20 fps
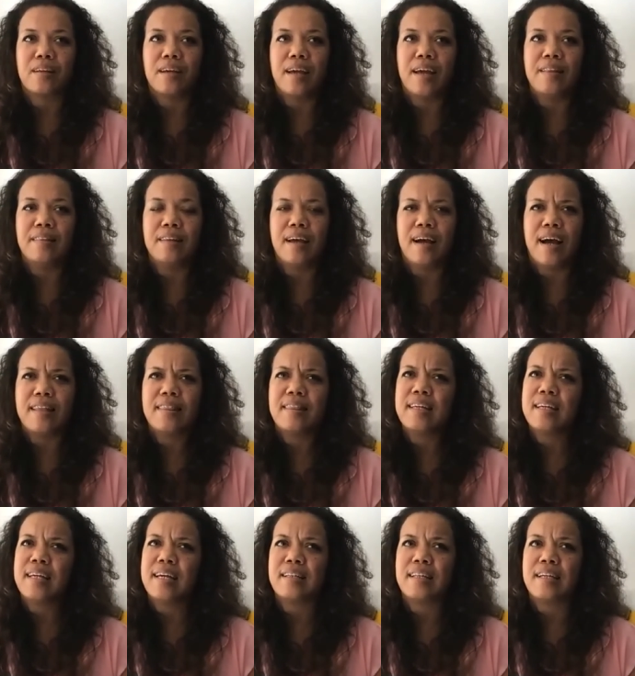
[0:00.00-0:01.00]
and I
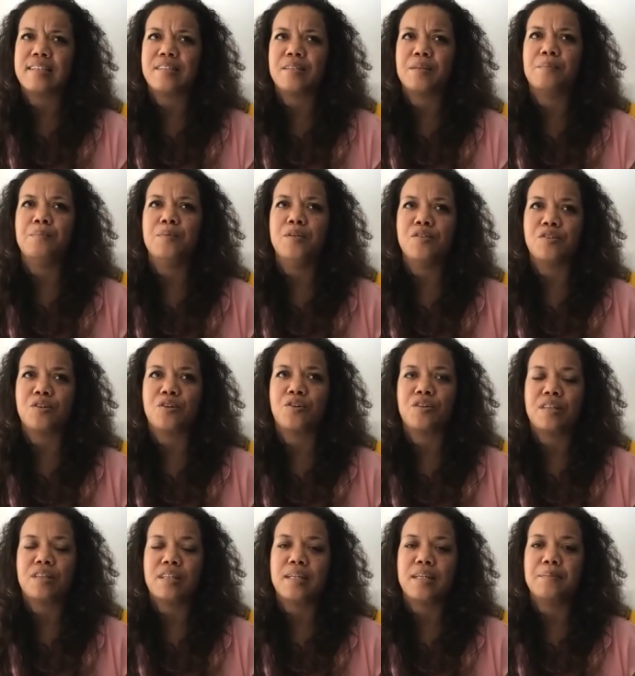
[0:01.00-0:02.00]
think he had like some musical
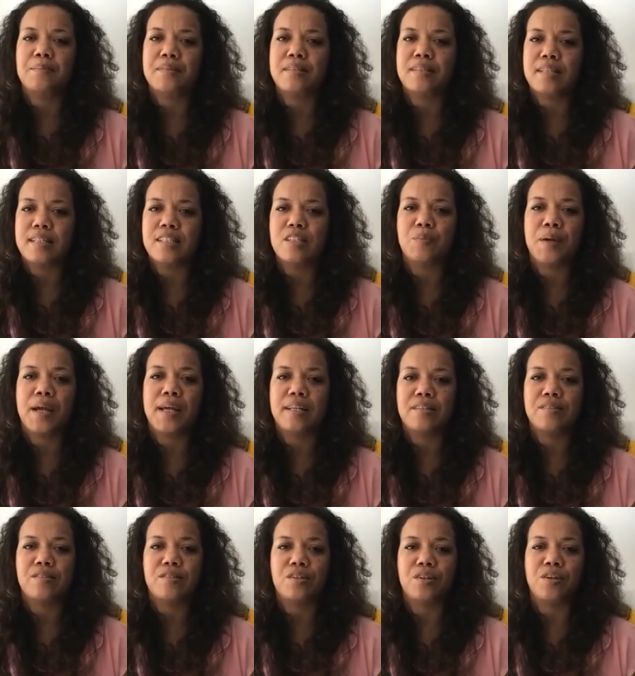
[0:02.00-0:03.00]
themes in his
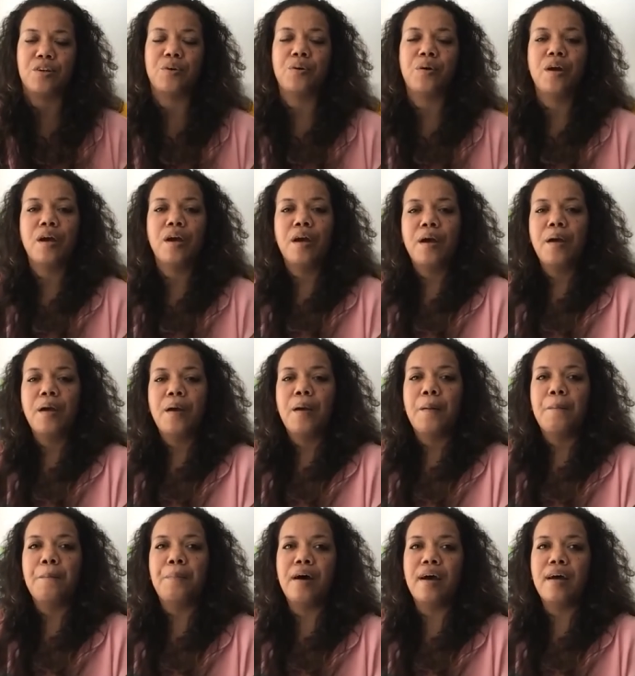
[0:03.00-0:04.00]
paintings too.
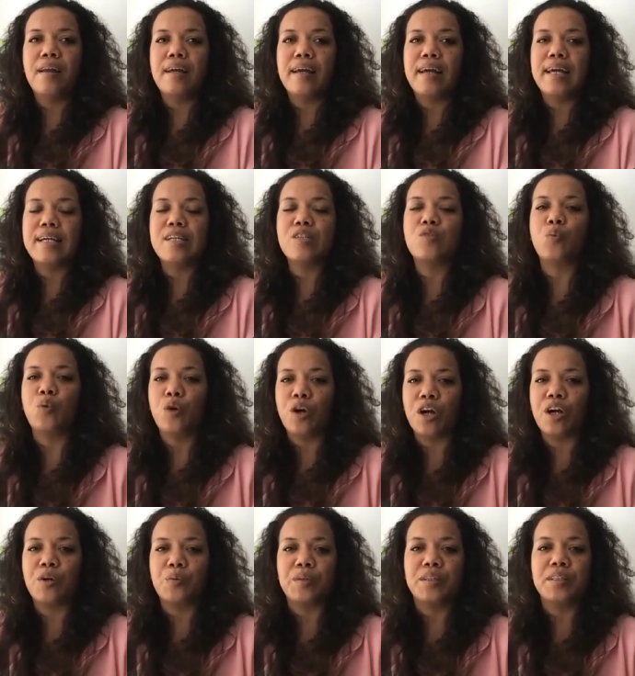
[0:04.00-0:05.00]
But his
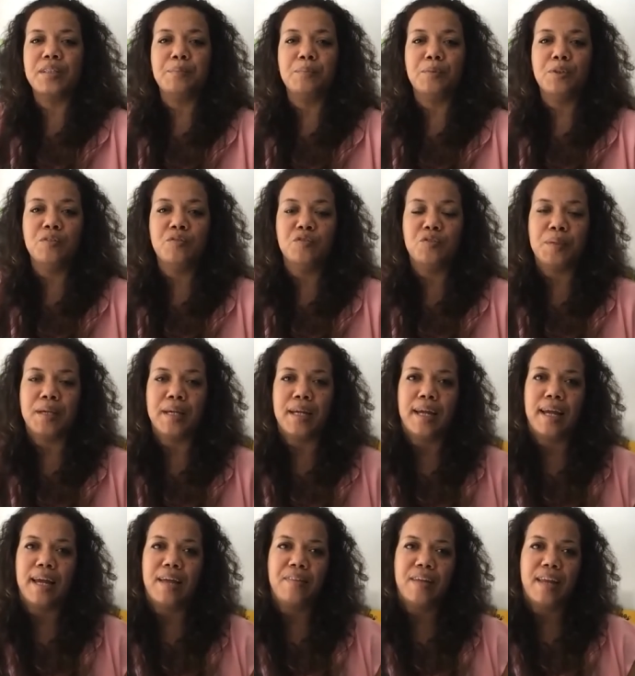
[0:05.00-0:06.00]
work really moved
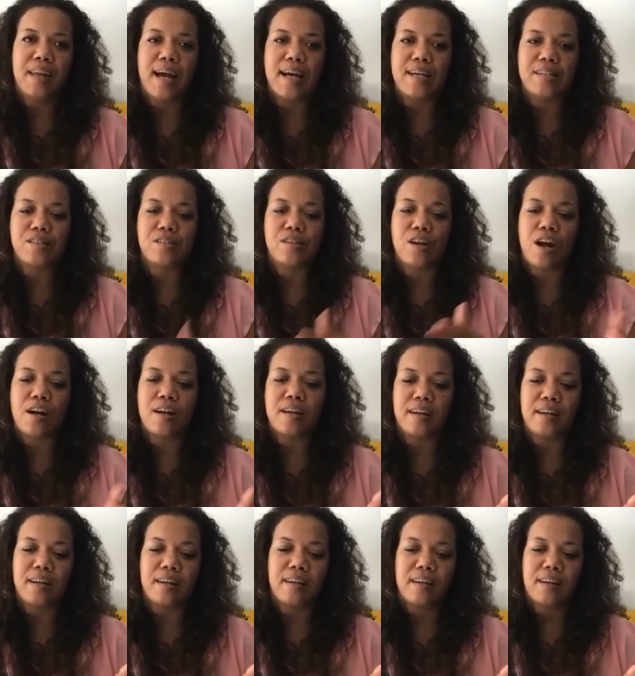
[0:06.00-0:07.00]
me, and then
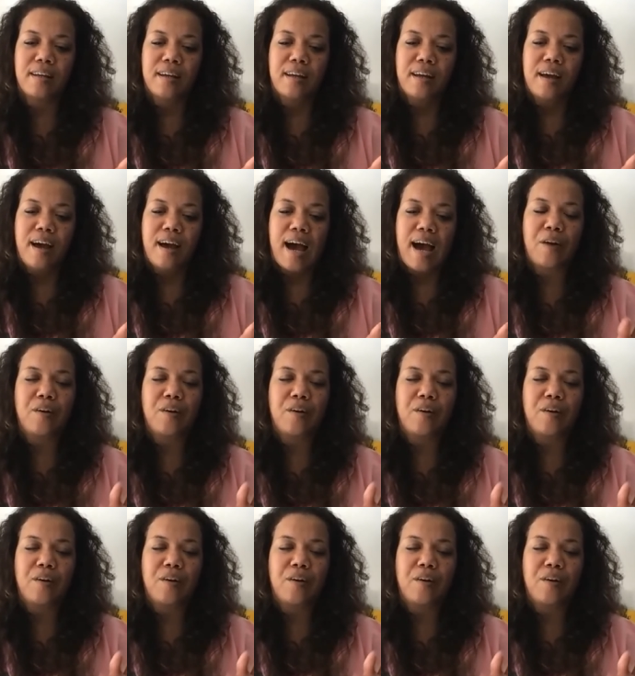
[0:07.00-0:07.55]
I